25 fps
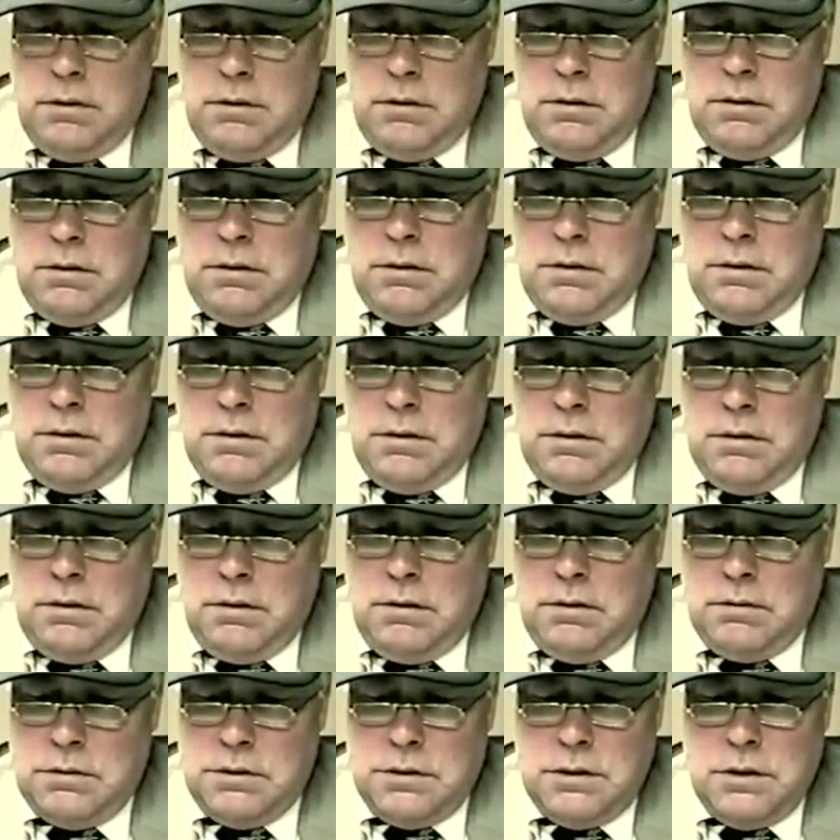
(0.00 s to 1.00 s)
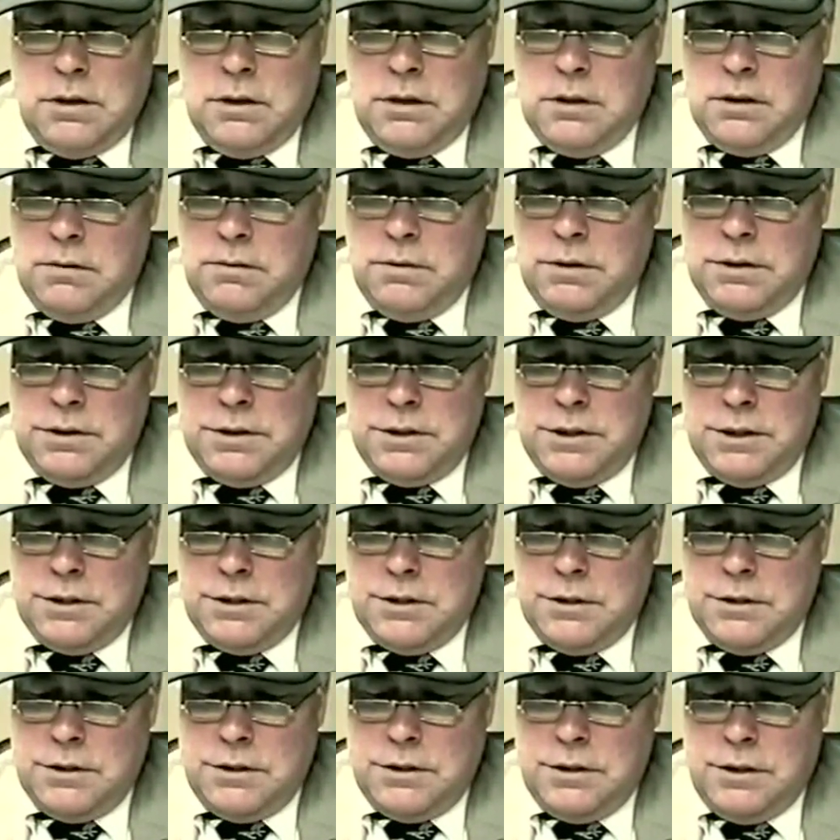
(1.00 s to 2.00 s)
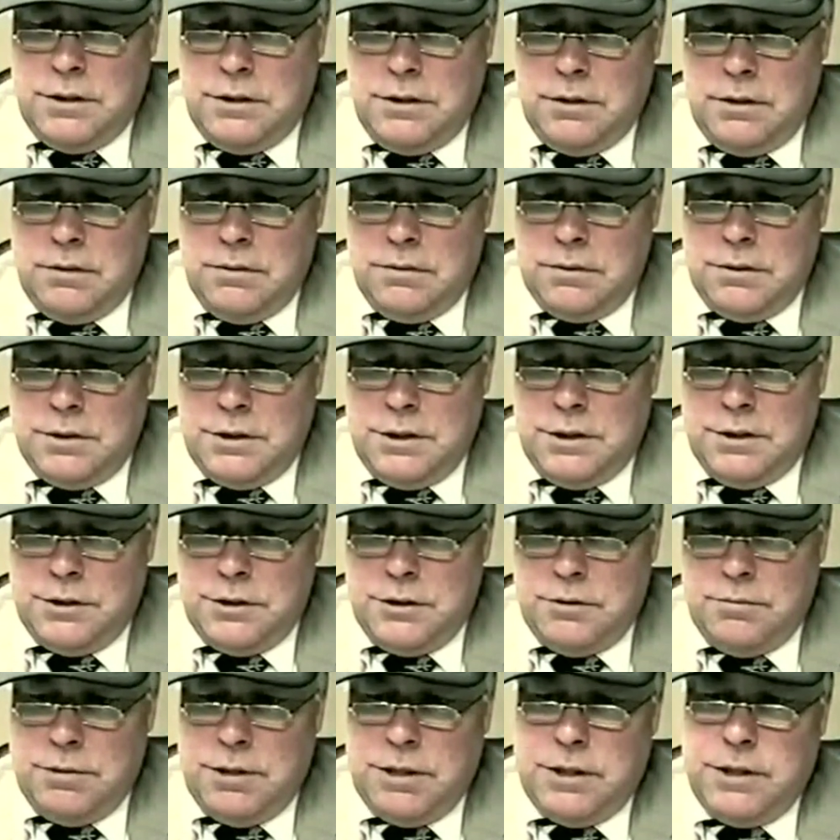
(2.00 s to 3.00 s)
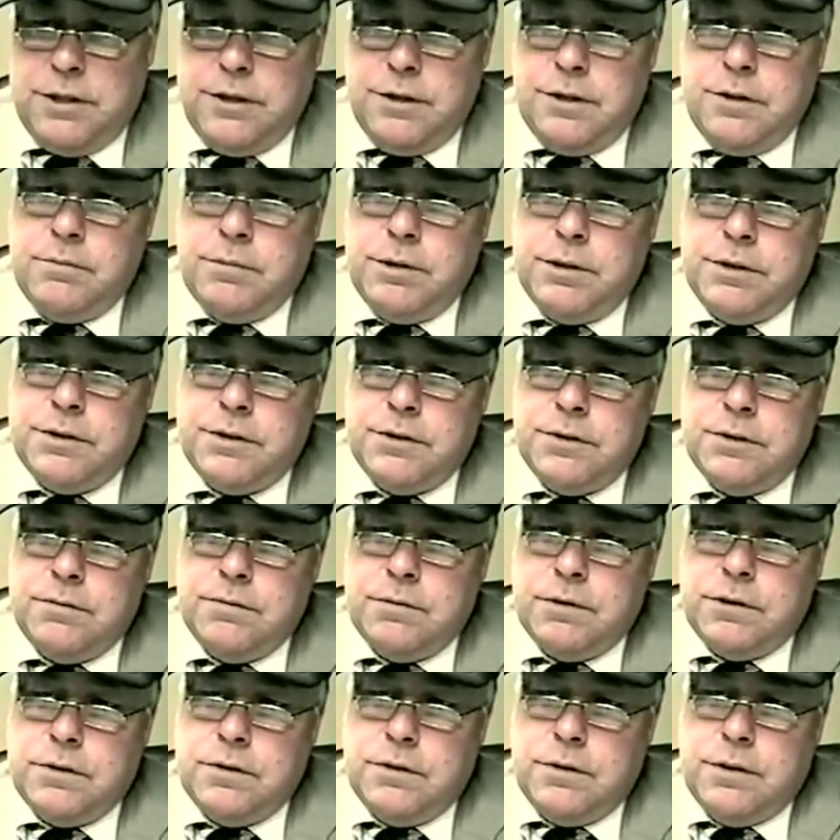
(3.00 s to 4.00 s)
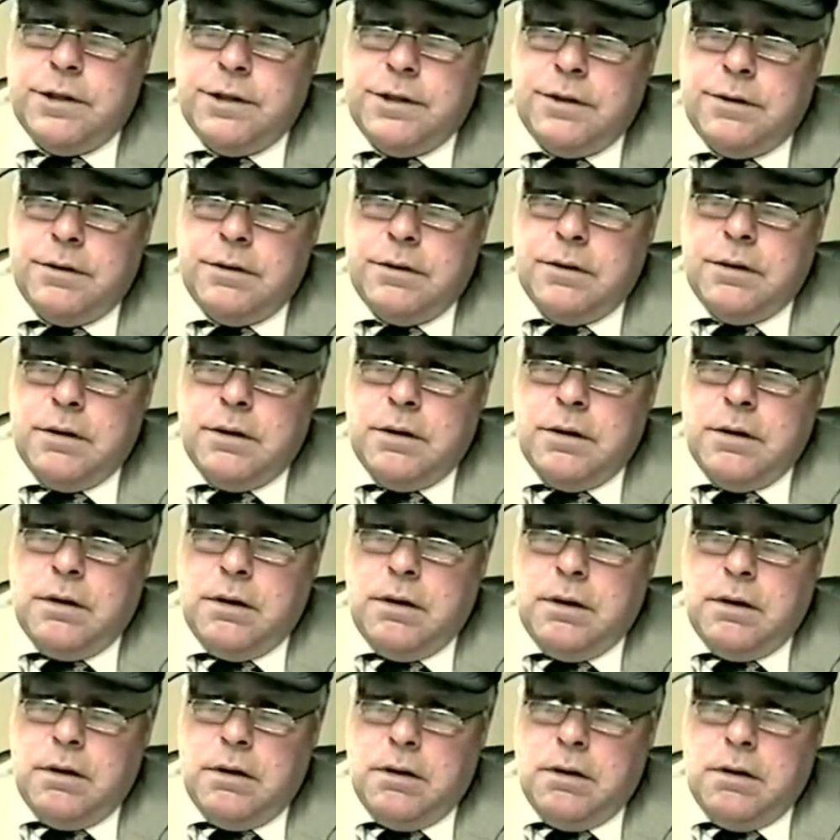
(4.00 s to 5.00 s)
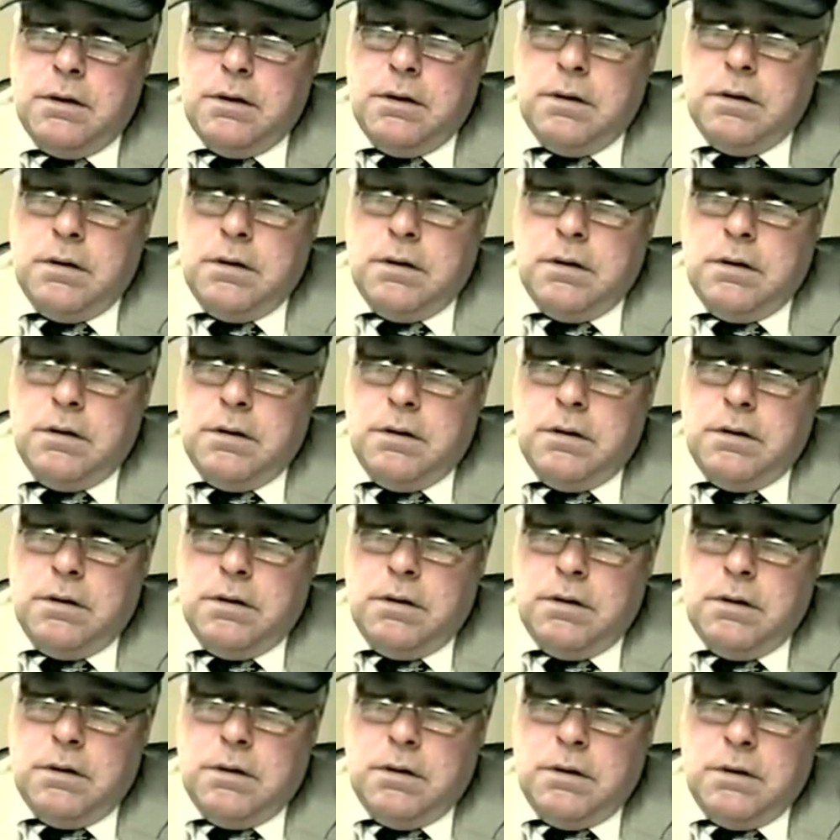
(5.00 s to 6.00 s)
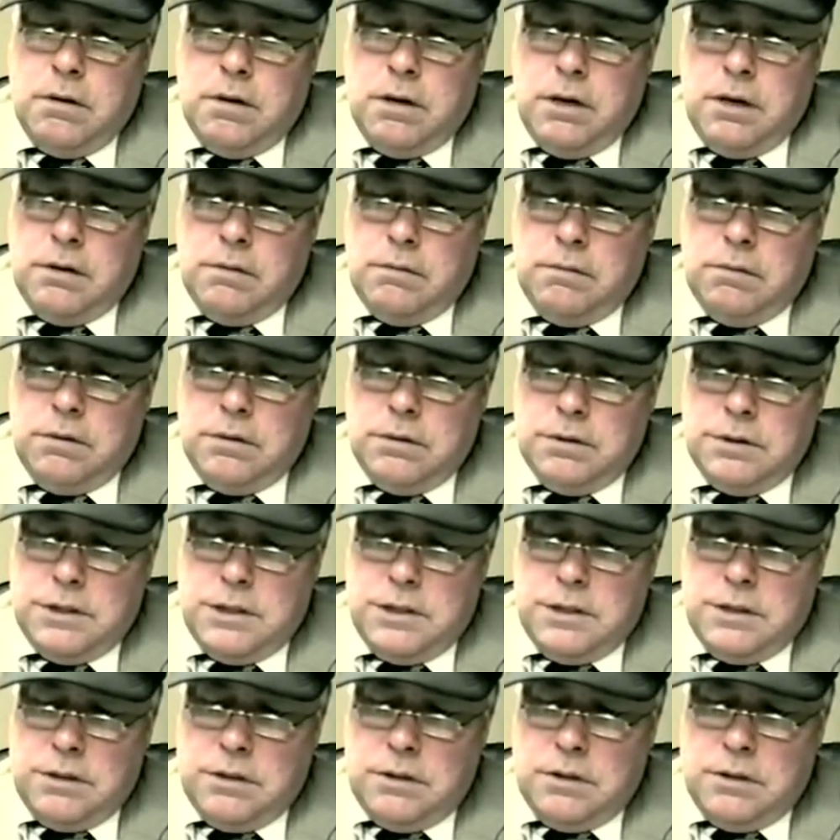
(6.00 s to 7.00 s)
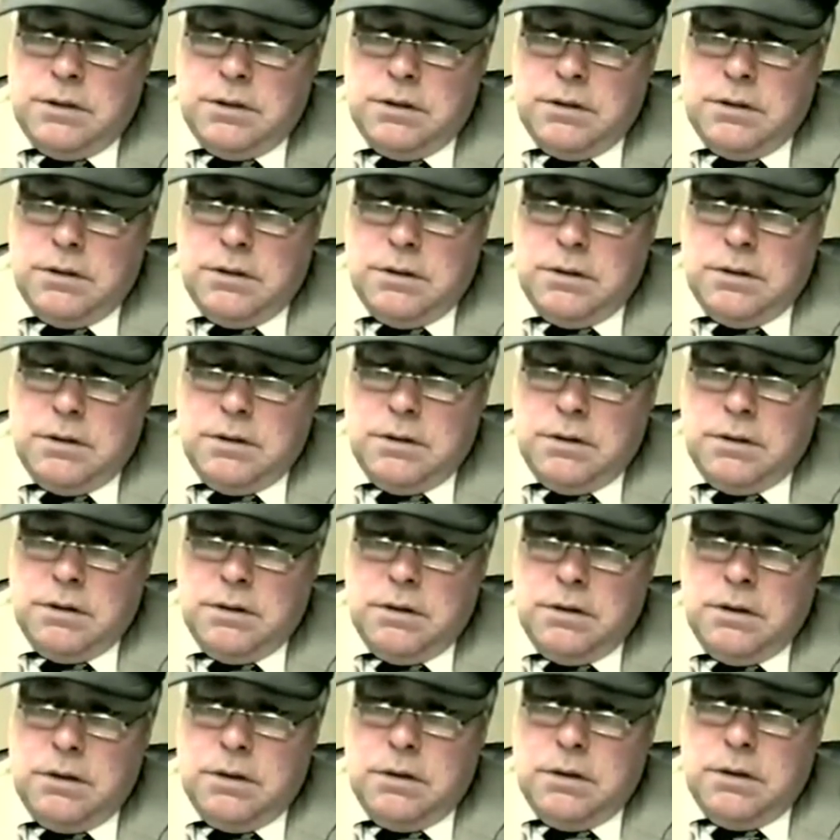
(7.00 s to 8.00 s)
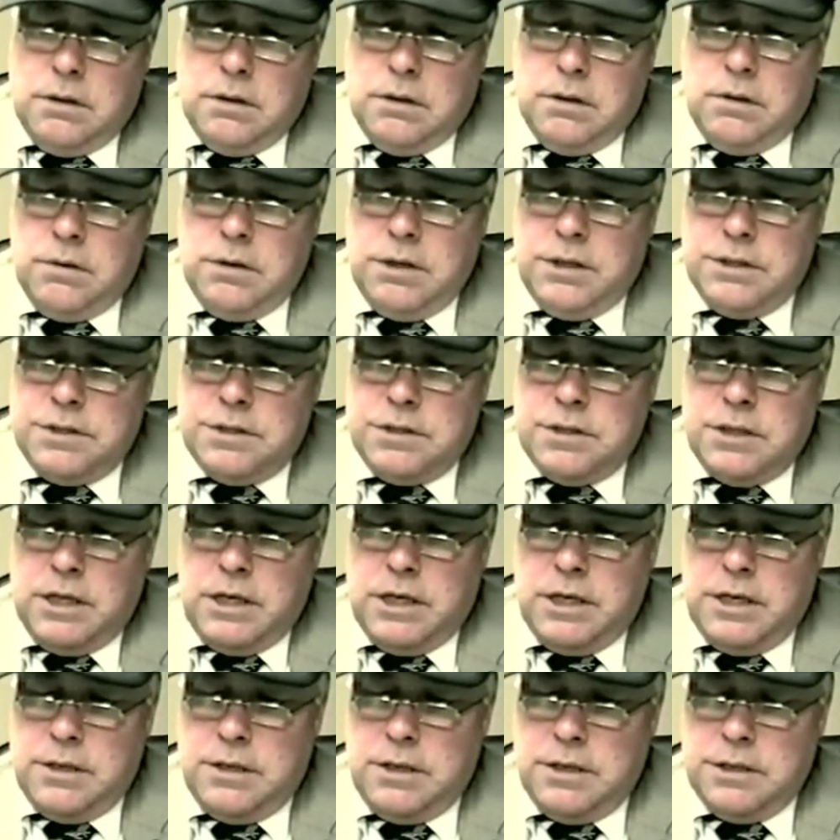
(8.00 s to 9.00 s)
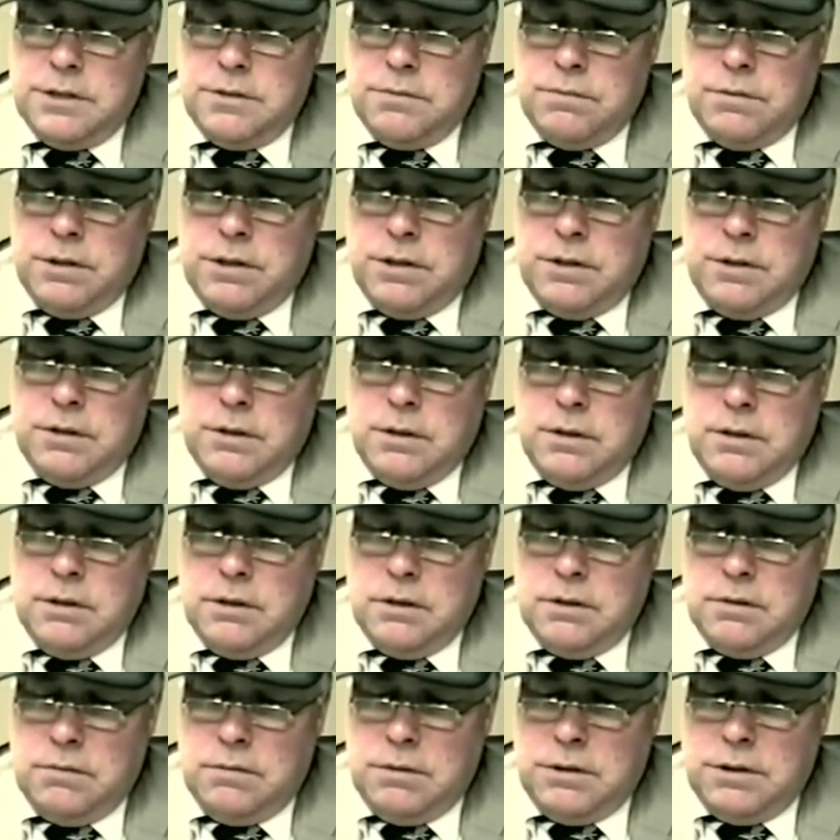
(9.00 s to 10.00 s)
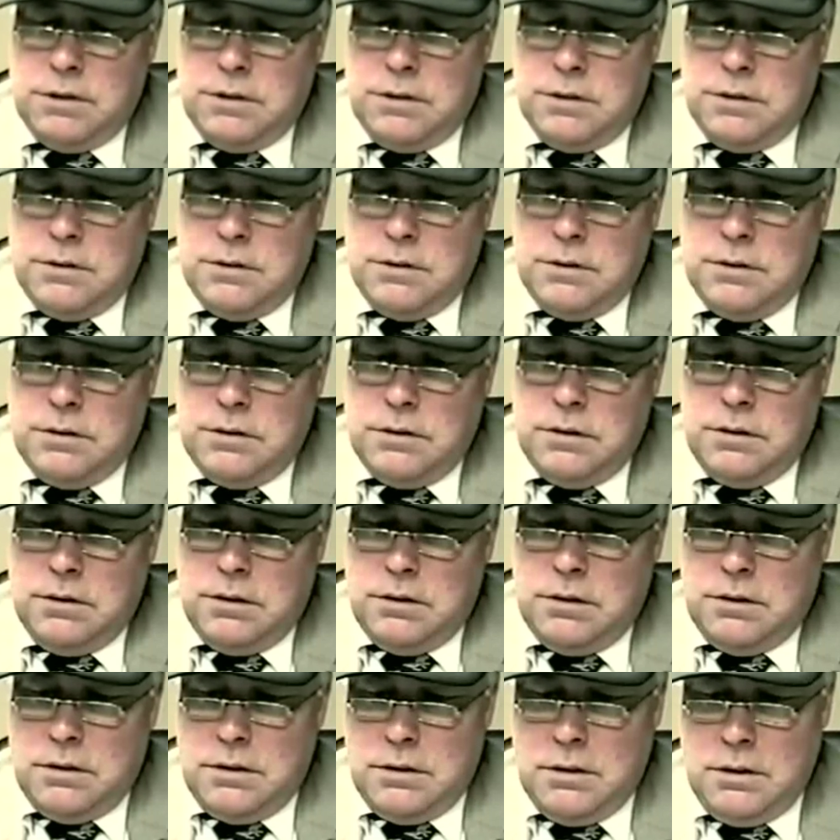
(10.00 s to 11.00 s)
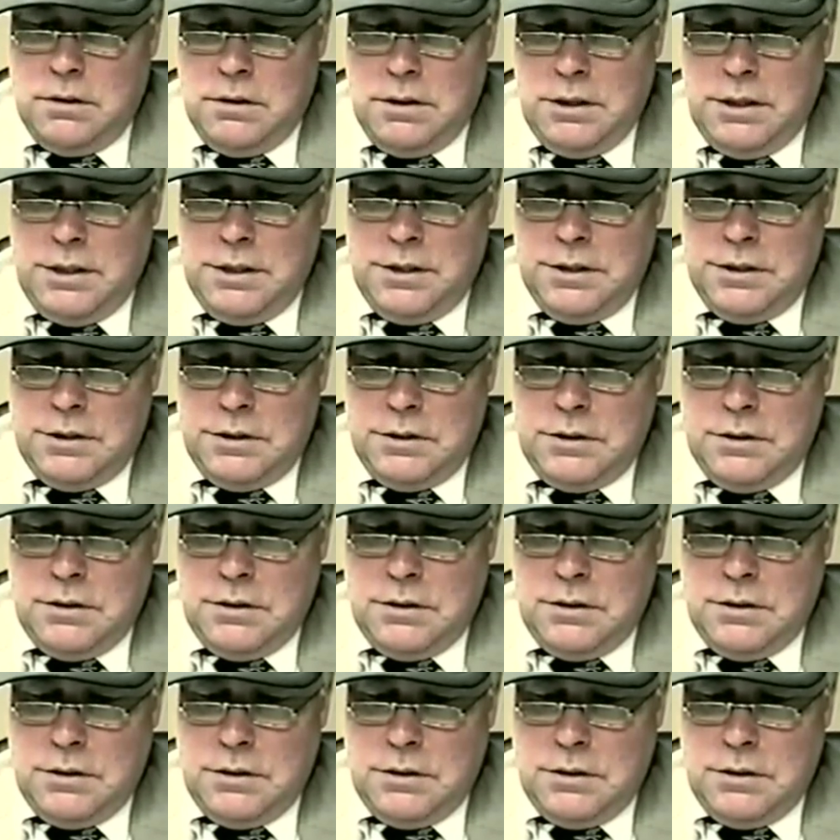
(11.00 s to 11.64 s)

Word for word: 8. 10. It's Article 1, Section 10. No state shall make anything but silver coin. It's on the bottom of the page. All right, where's that? Oh, that's 9. That's why. Article 1. No, that is.